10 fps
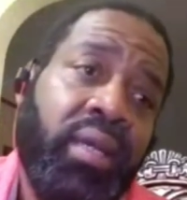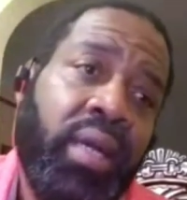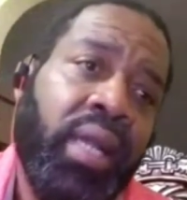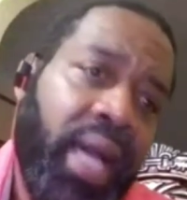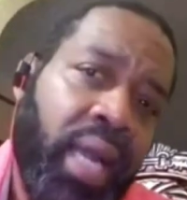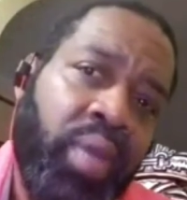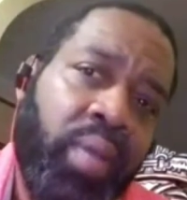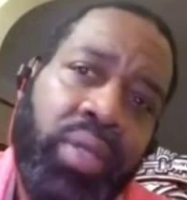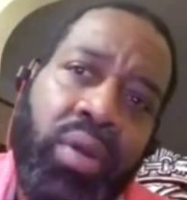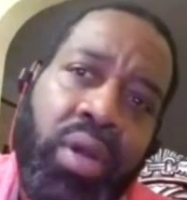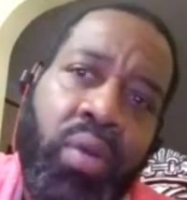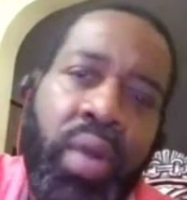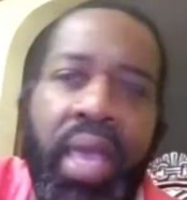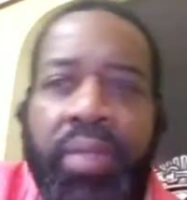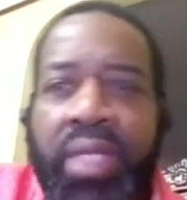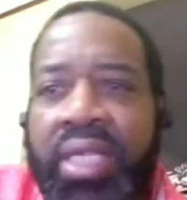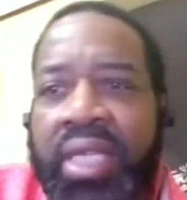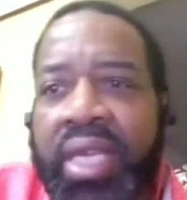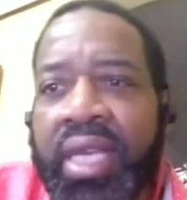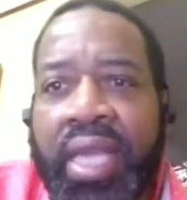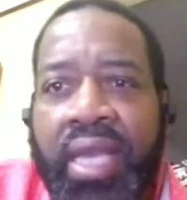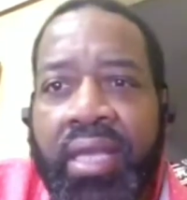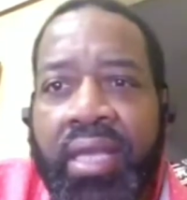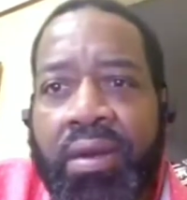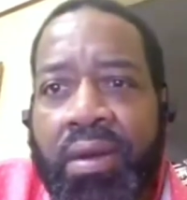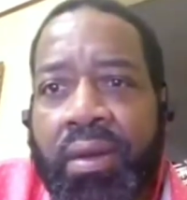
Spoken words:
A lot of people don't know what MCT is either.